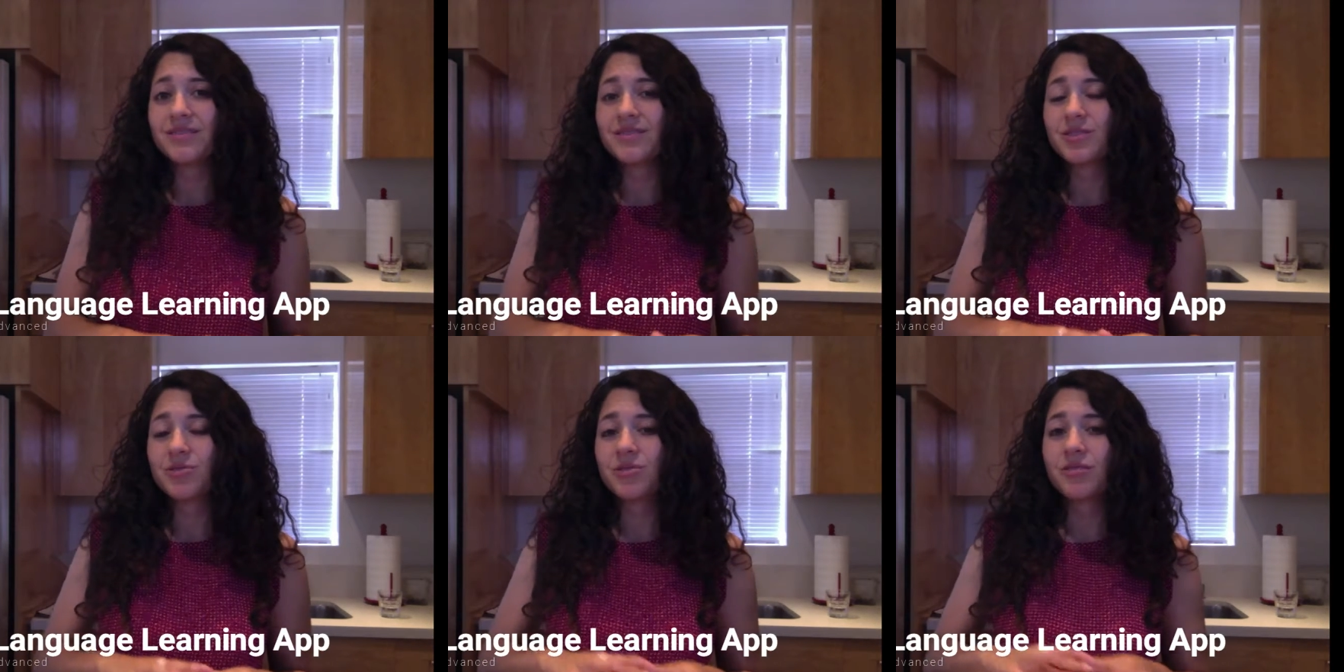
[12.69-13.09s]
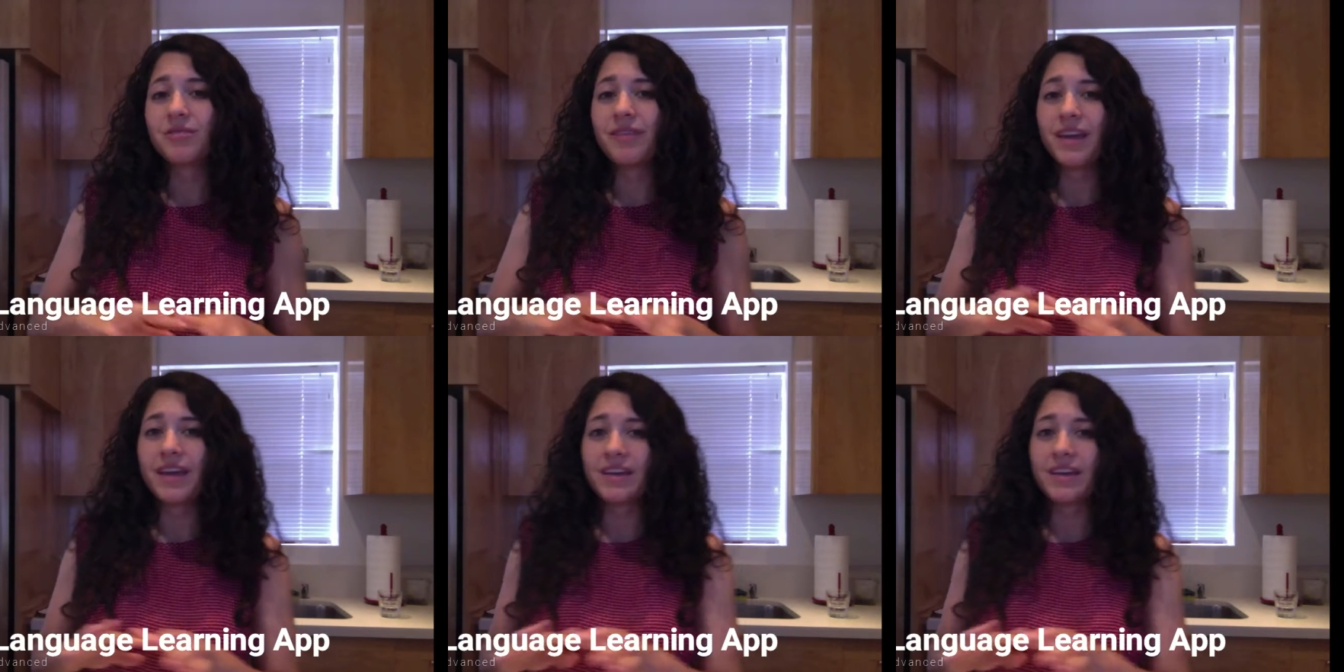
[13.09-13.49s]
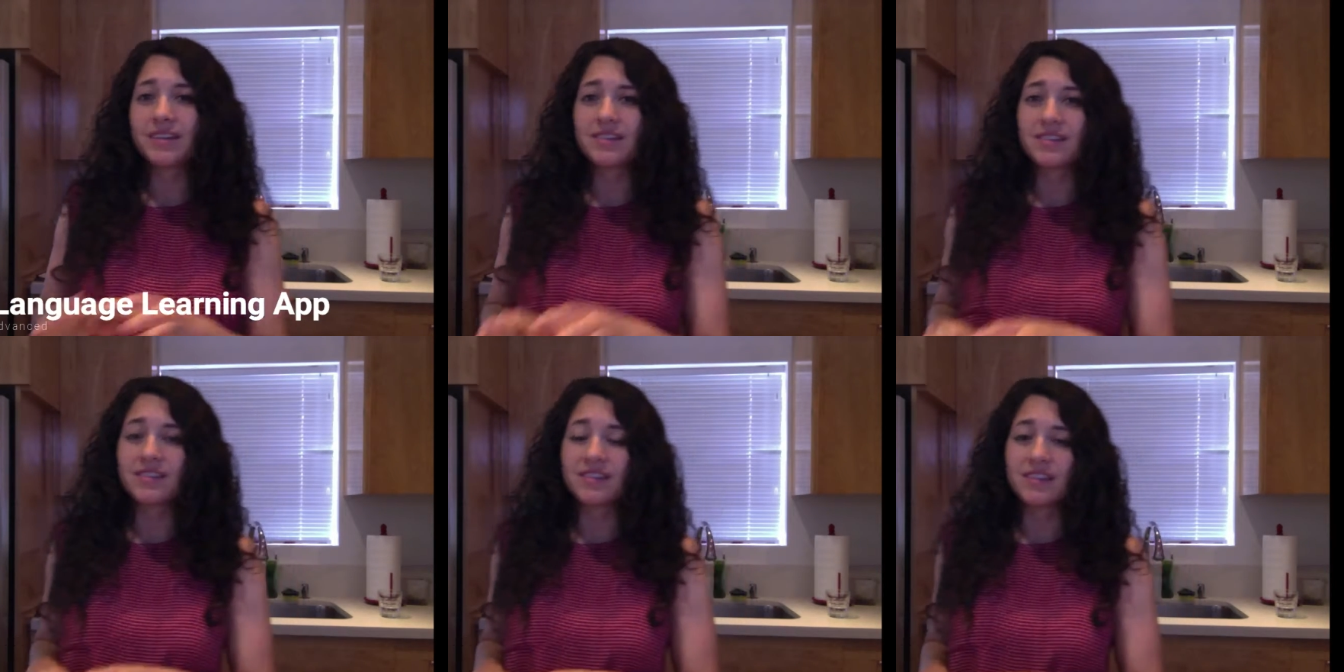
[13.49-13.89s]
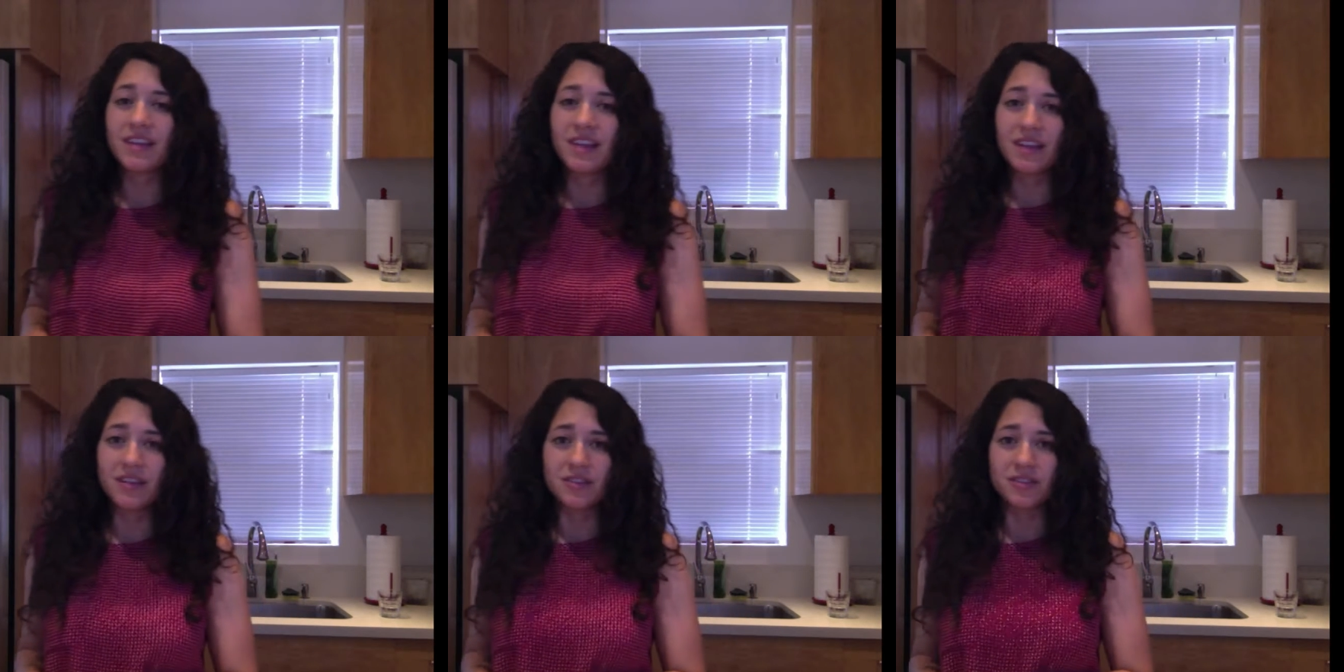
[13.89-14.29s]
to advanced
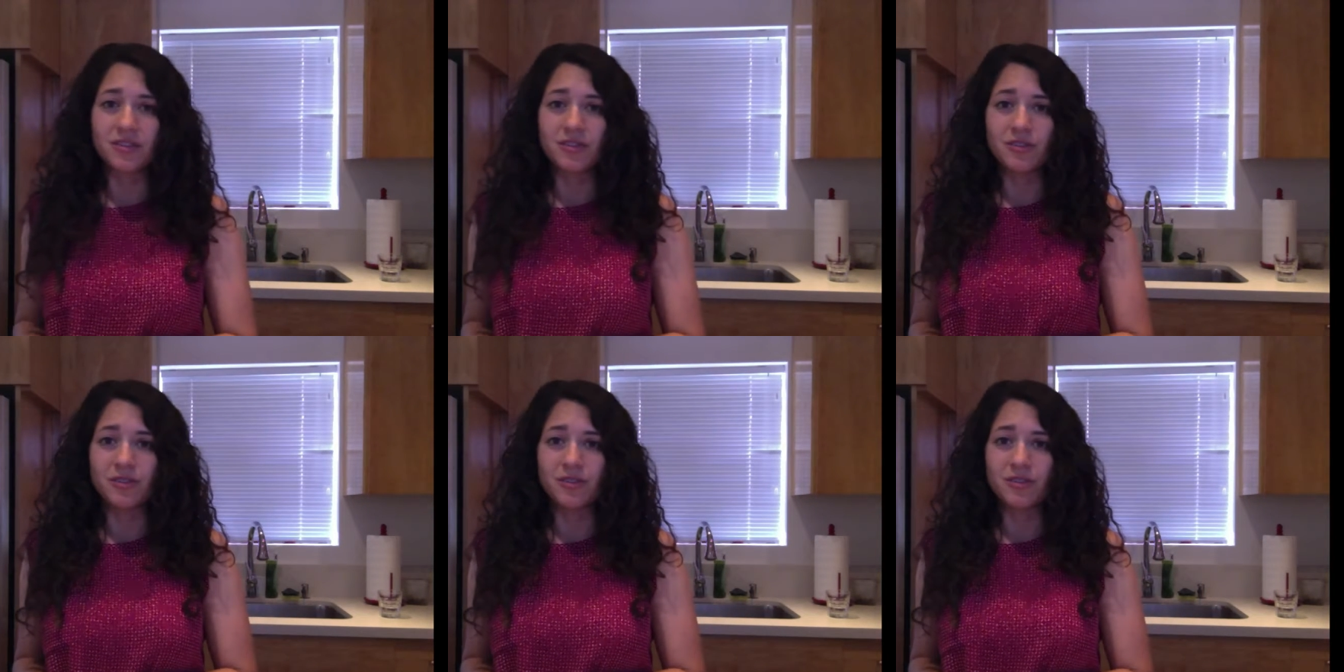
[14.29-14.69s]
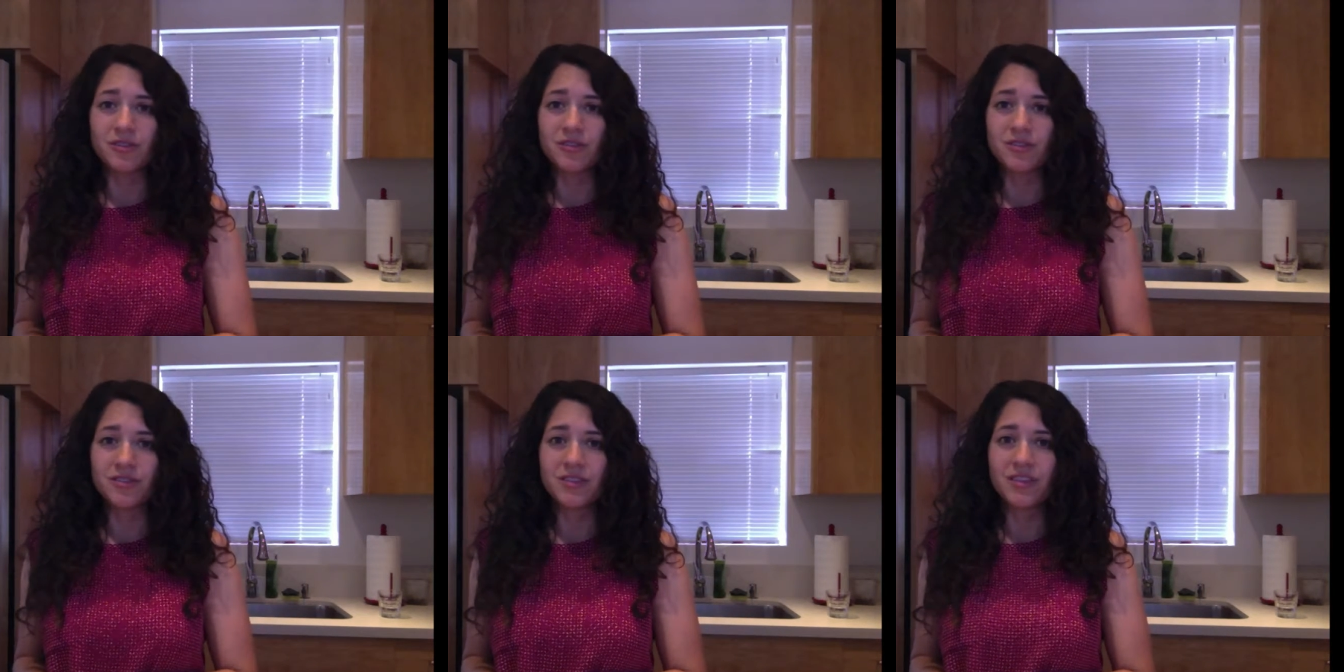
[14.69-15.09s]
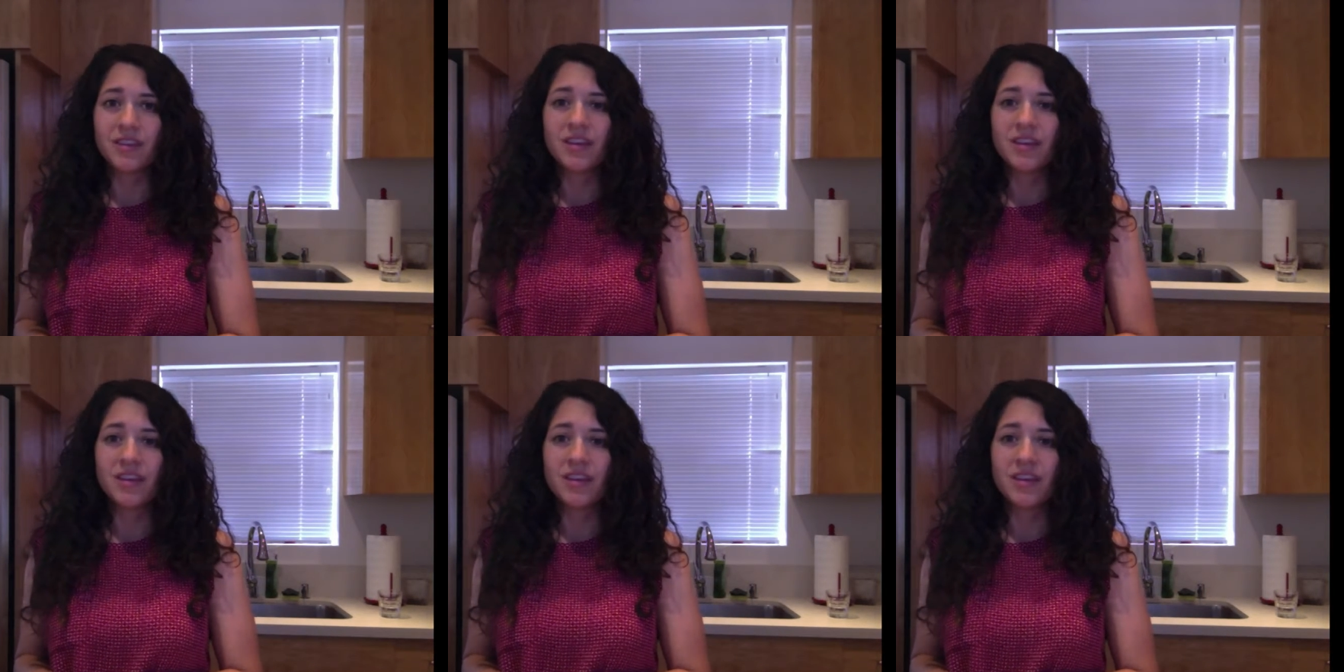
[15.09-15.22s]
English learners.